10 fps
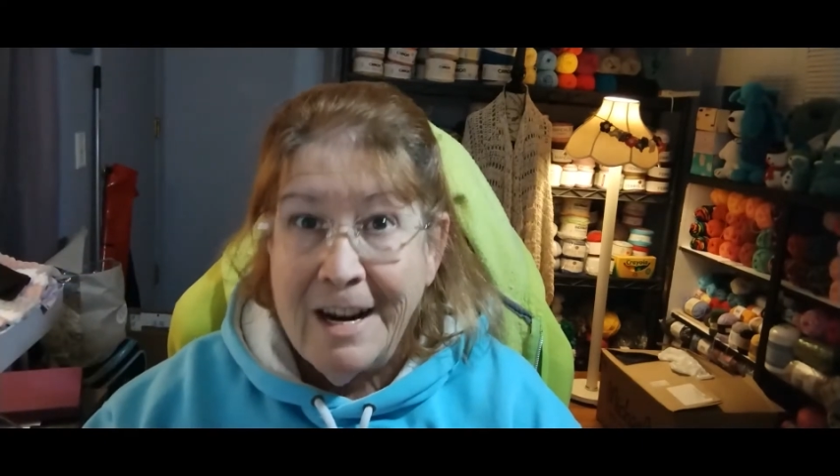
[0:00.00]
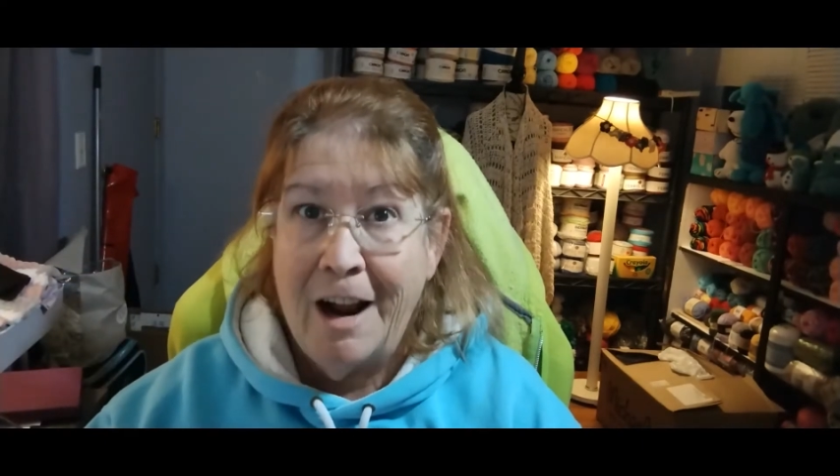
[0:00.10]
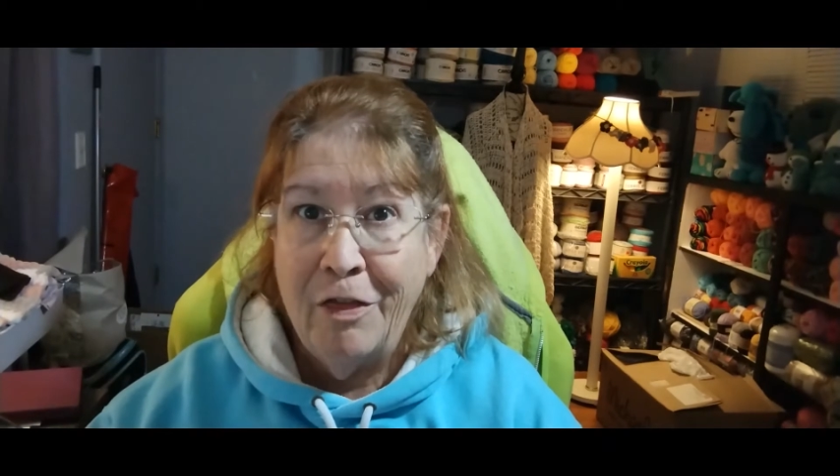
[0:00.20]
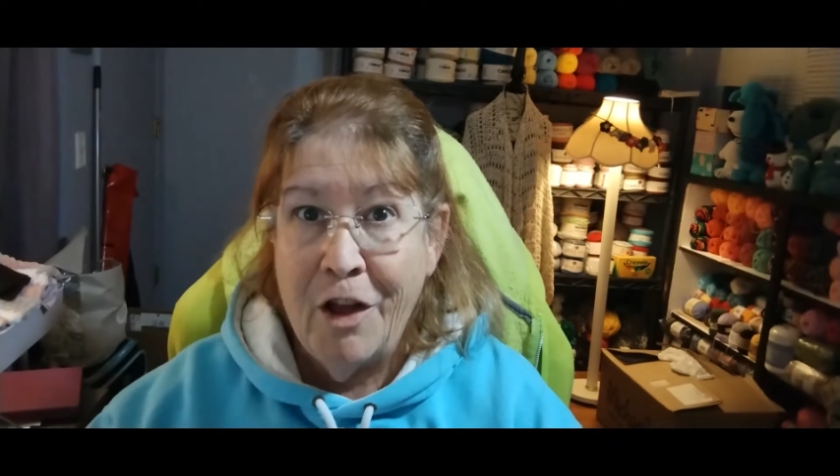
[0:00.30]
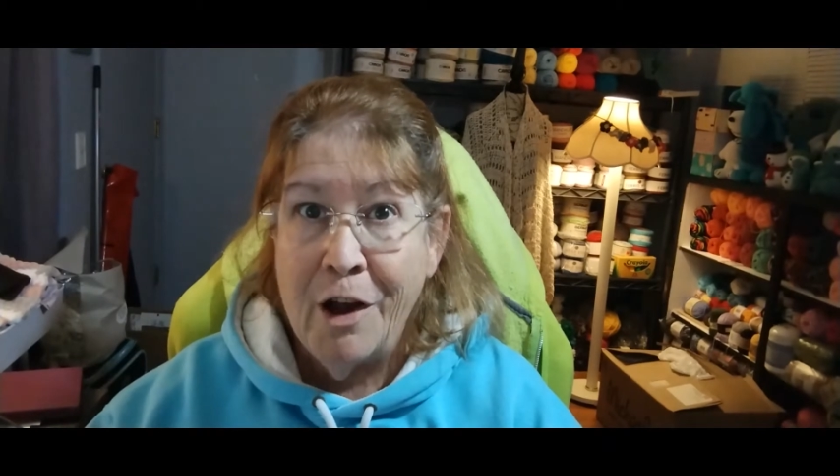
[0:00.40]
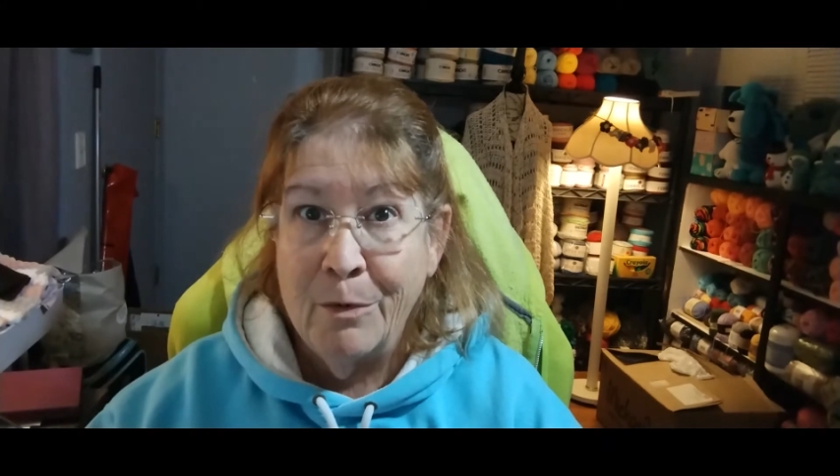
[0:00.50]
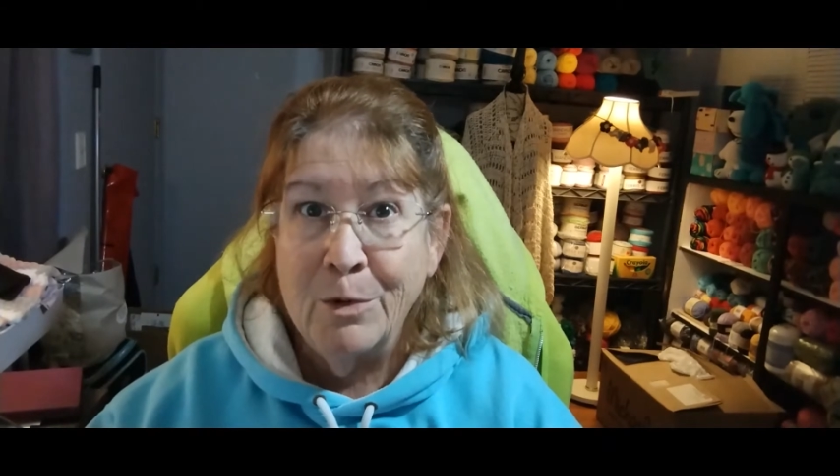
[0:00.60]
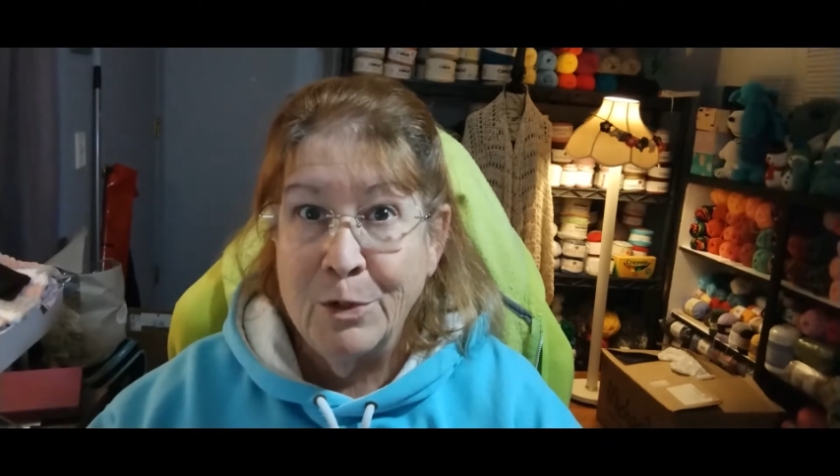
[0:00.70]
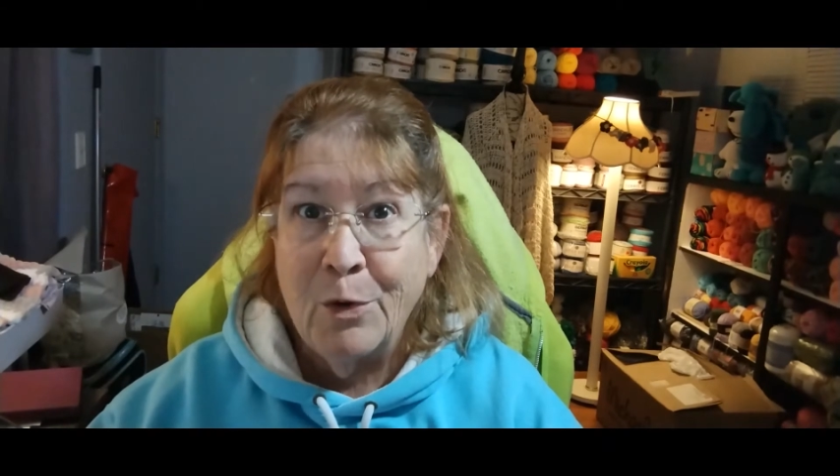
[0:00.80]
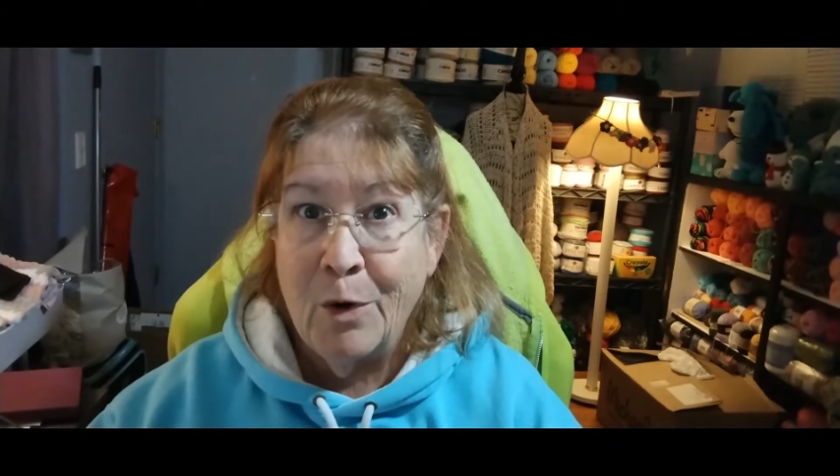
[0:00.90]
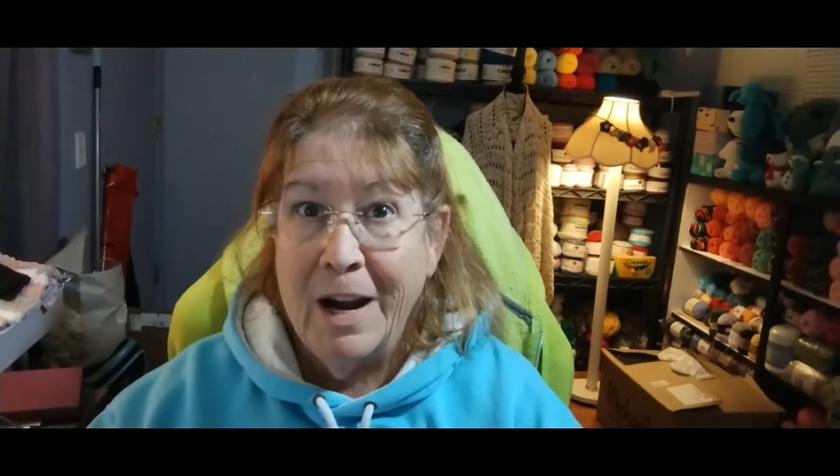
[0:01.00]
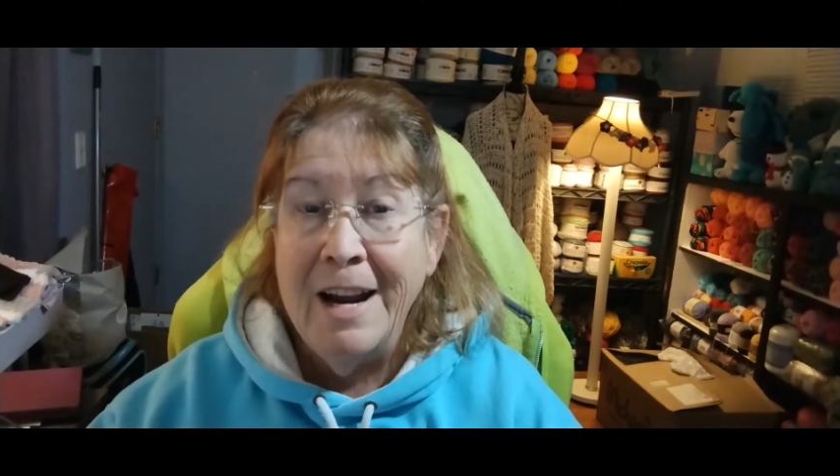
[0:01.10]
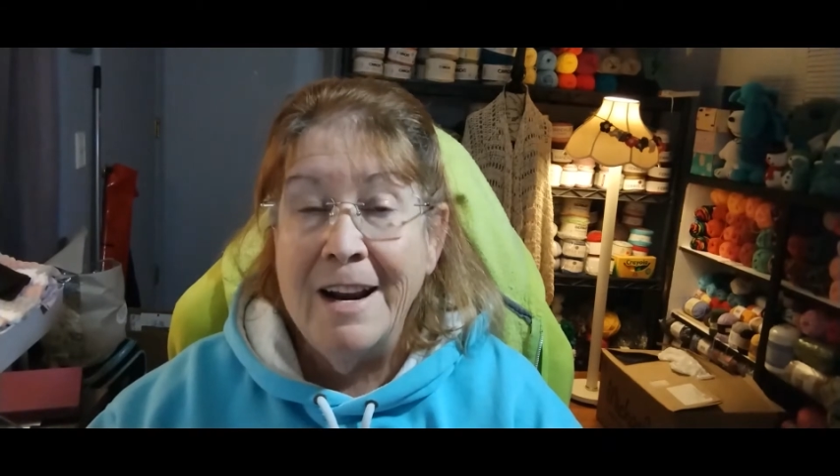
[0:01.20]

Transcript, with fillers: I thought it was great,